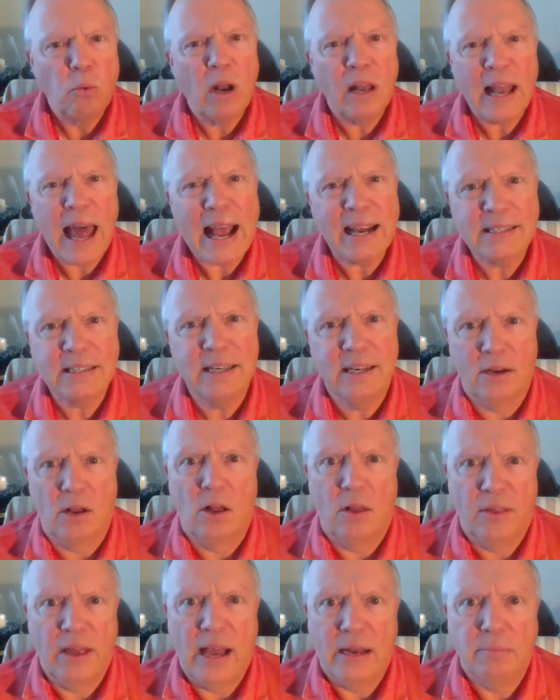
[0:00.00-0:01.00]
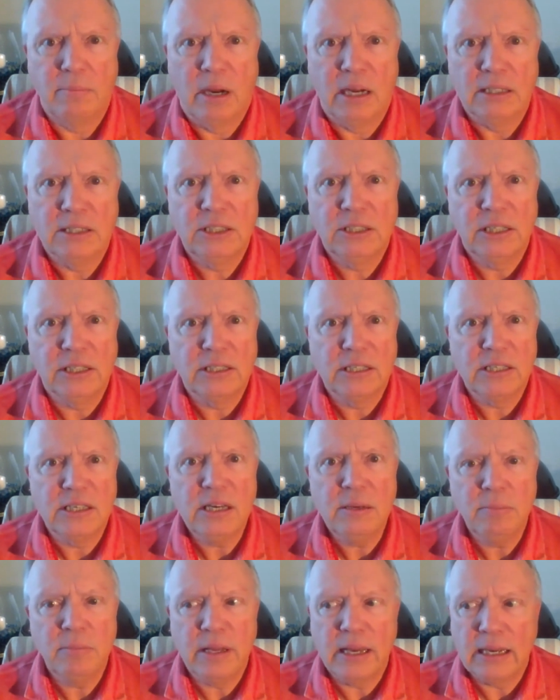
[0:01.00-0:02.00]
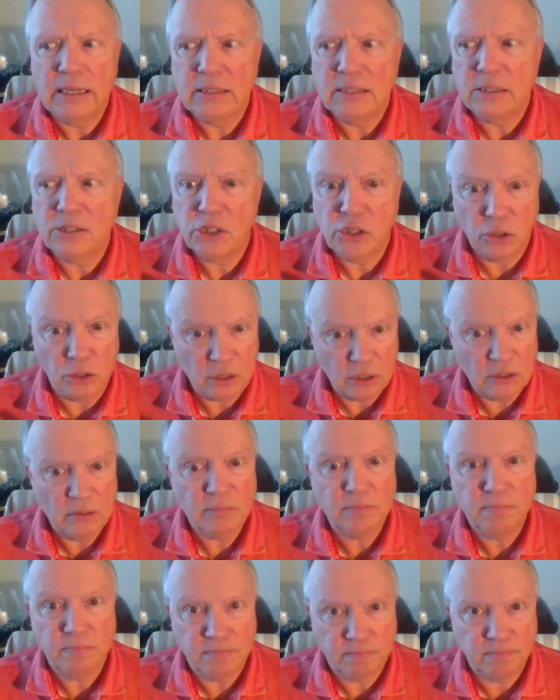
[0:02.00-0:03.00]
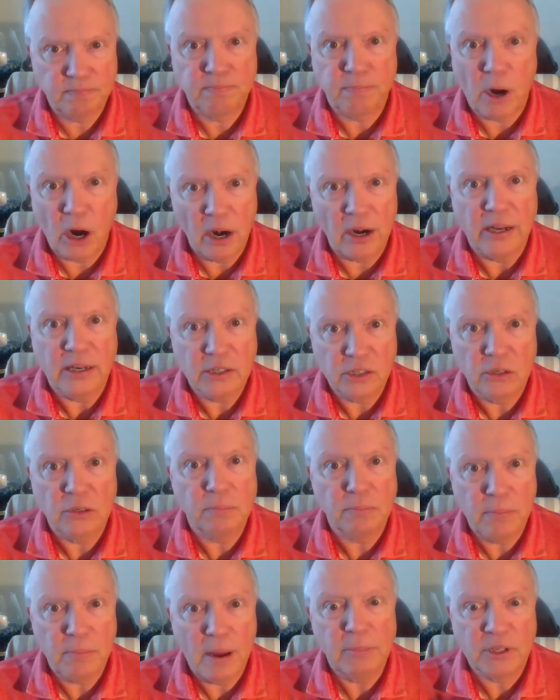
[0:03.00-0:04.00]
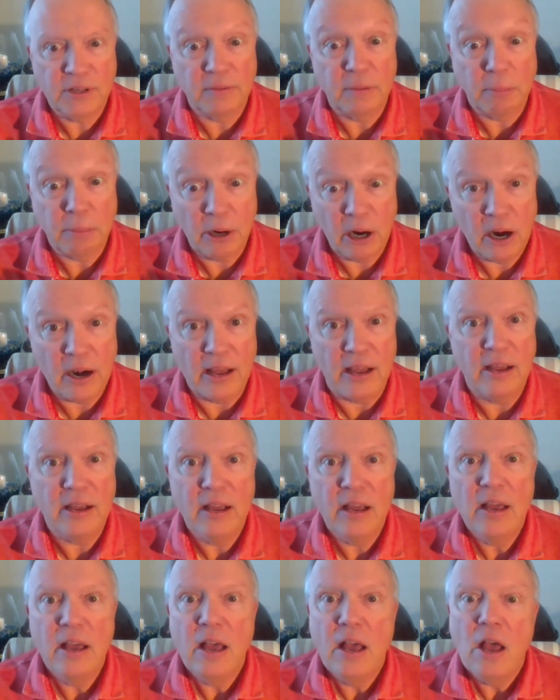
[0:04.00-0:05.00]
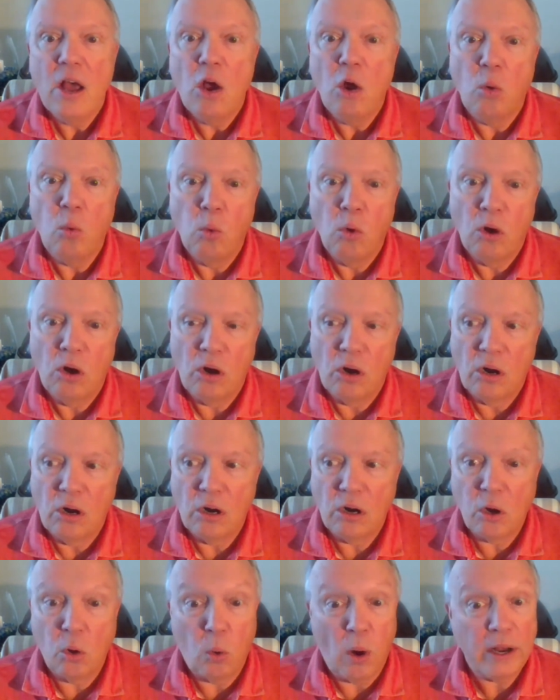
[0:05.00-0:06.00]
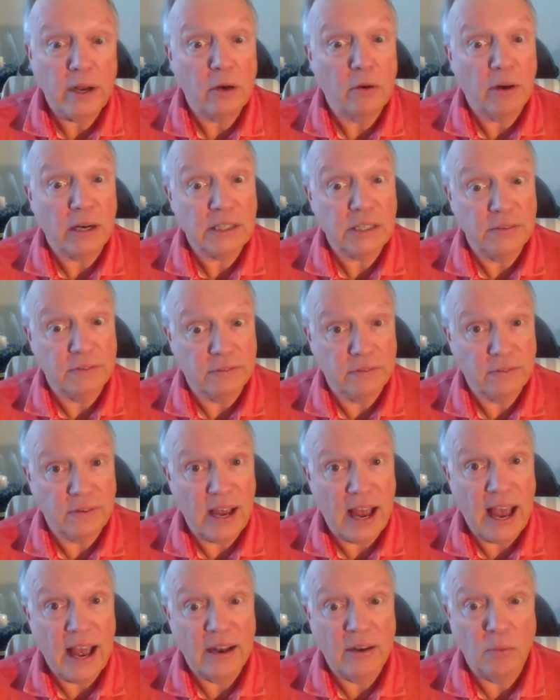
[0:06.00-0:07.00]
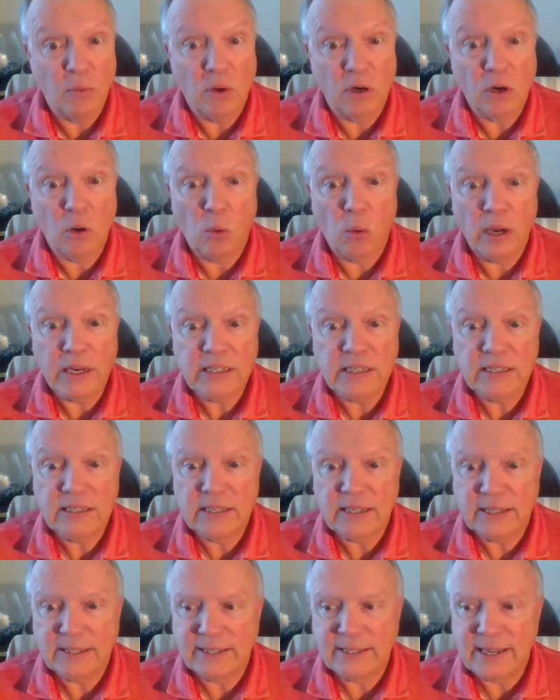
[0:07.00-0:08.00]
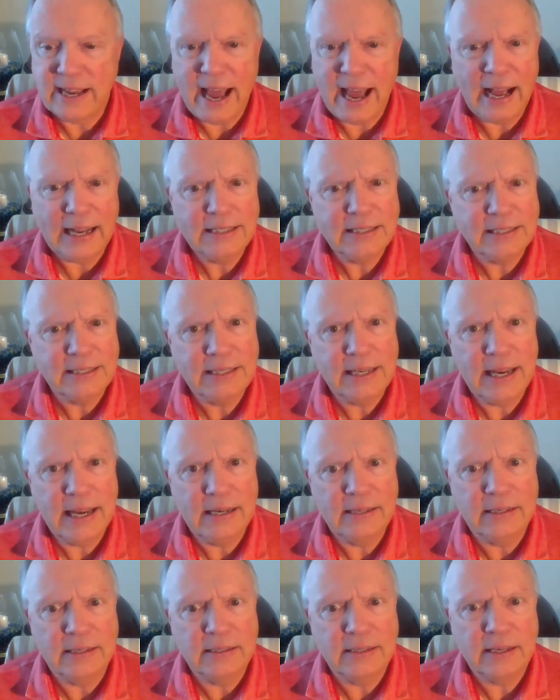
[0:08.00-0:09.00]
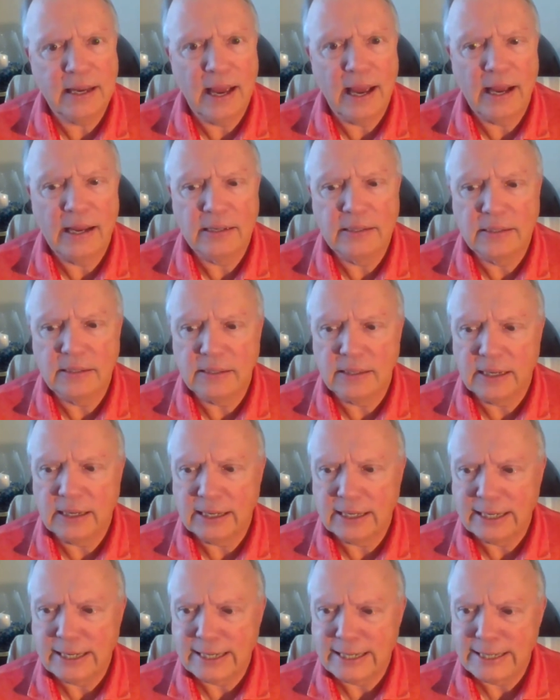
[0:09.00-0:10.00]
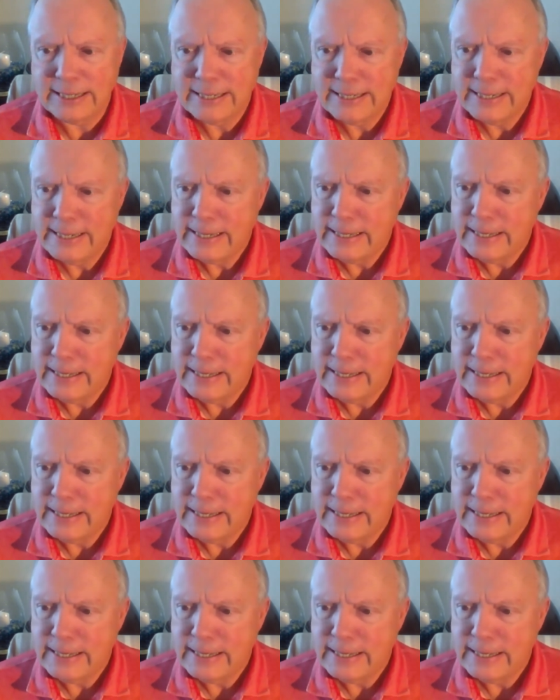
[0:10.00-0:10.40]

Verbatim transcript: relaxing all that much. It seemed that a uh, certain party, certain members of the party, were quite aggressive and were quite uh, agitated and uh,